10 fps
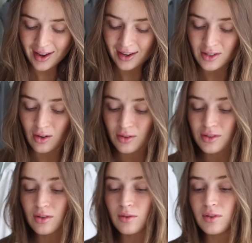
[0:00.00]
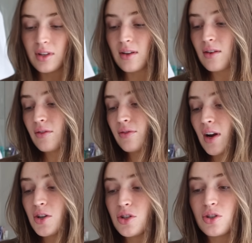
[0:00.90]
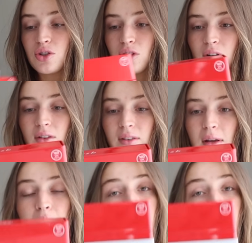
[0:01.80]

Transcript: and also the Fresh Sugar Lip